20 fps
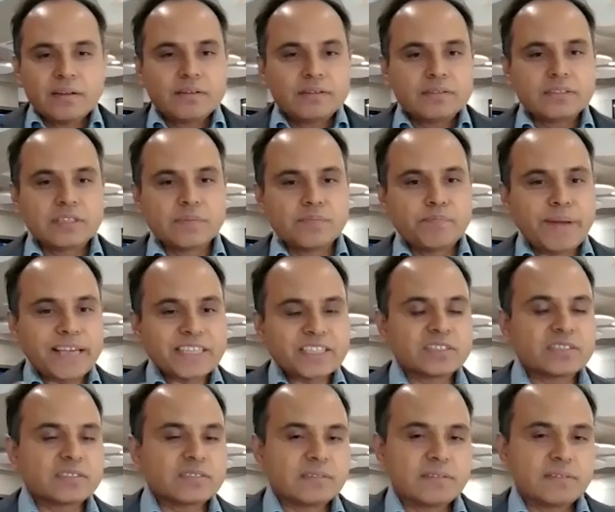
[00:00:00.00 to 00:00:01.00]
the
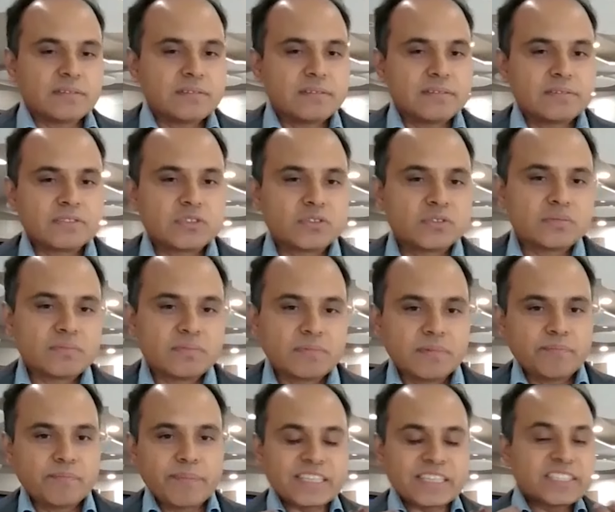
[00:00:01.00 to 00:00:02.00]
best so
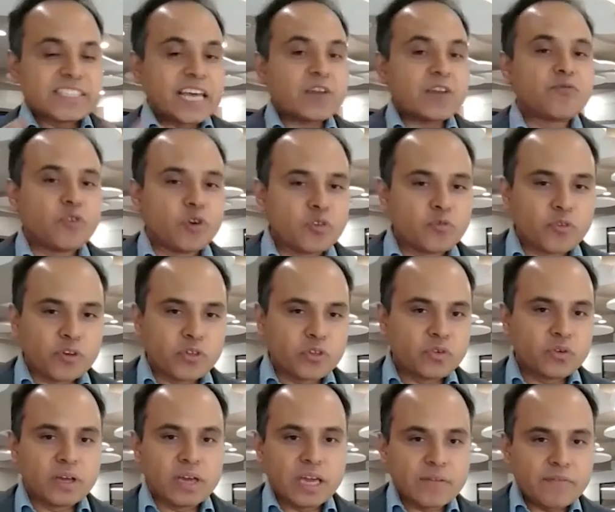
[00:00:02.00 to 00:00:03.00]
best cell phone for
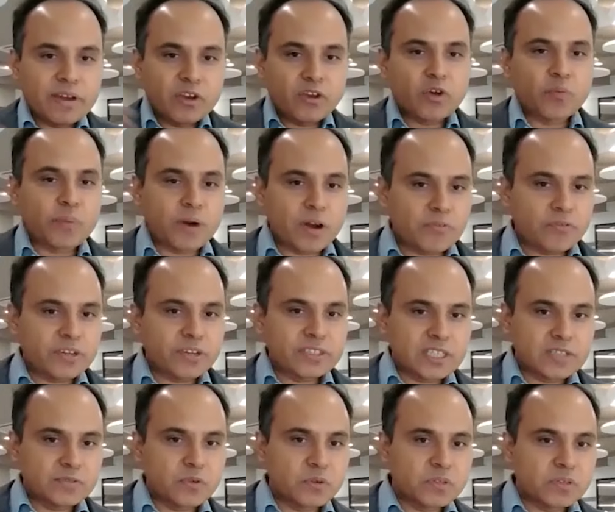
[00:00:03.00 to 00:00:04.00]
you, given your
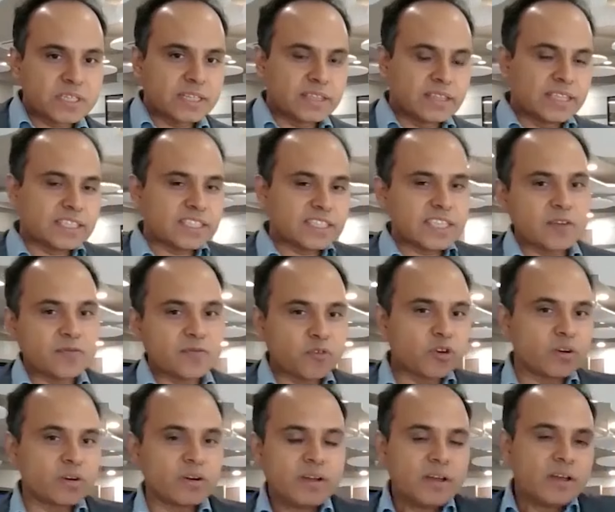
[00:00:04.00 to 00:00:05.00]
preferences, we would say this cell
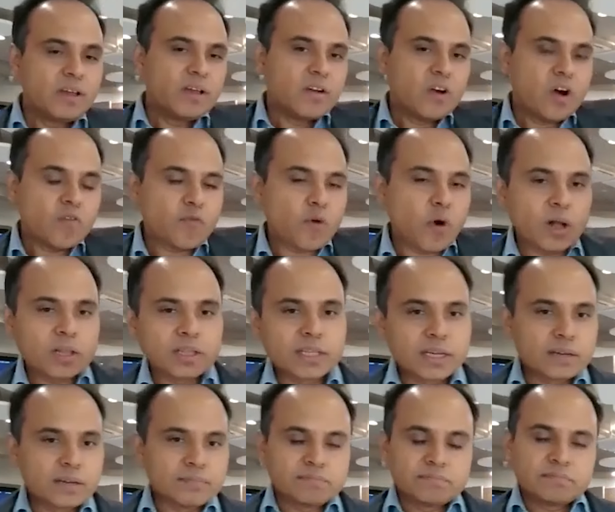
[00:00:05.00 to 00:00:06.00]
phone of all
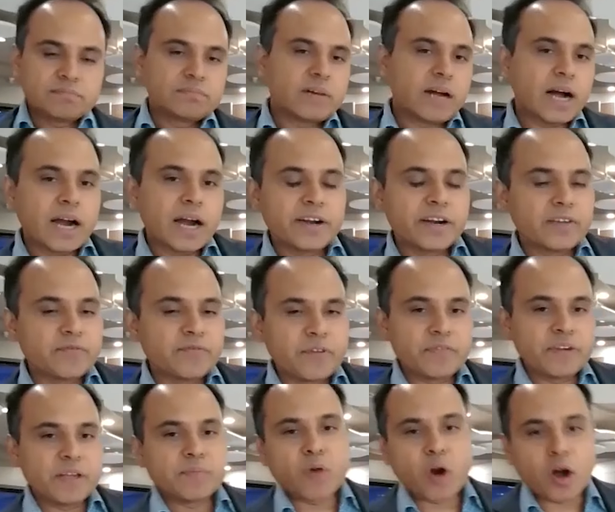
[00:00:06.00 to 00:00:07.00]
the
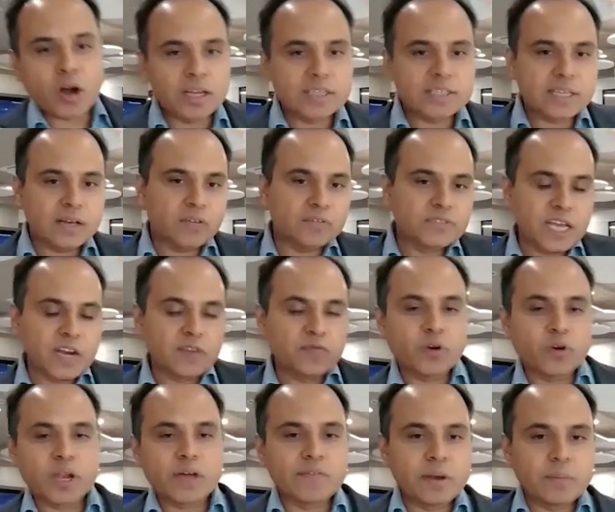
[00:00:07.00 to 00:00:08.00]
150 models of cell
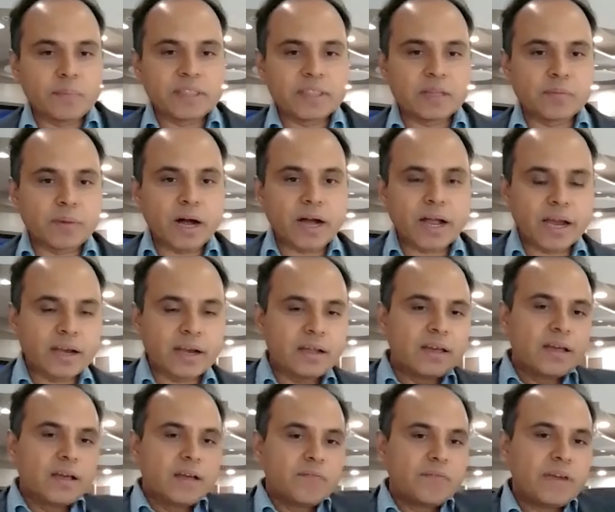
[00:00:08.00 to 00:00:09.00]
phone available in the market,
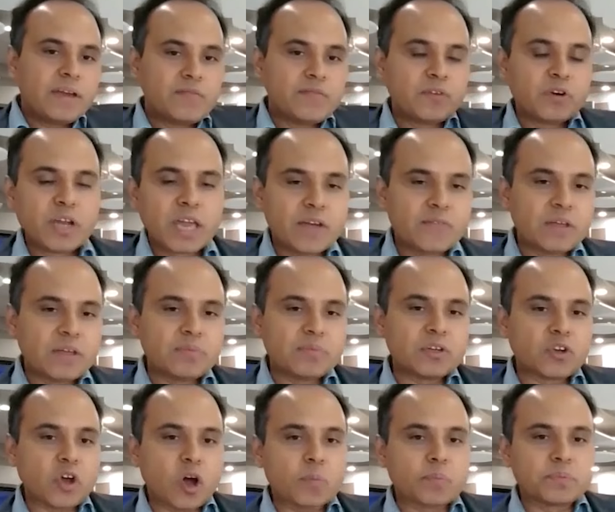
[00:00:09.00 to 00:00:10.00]
we would give them the
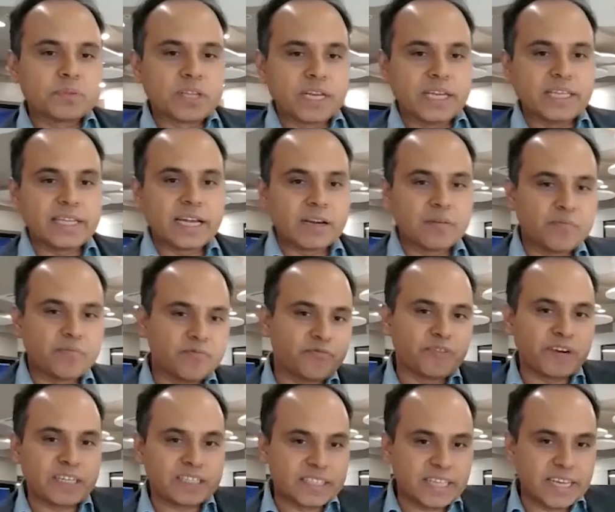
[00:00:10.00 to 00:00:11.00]
top three that
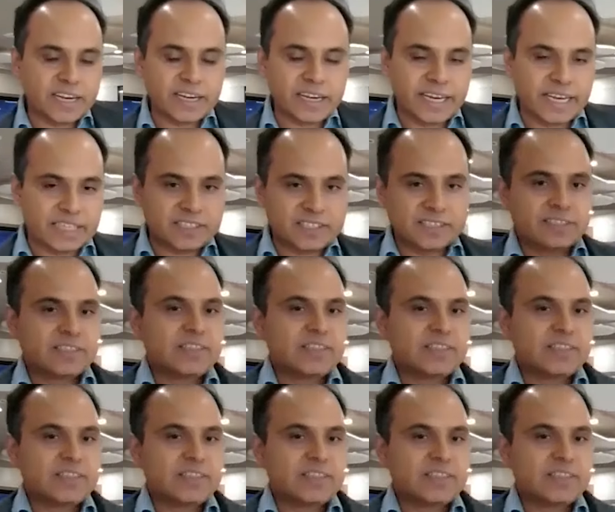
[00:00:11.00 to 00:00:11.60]
fit their needs.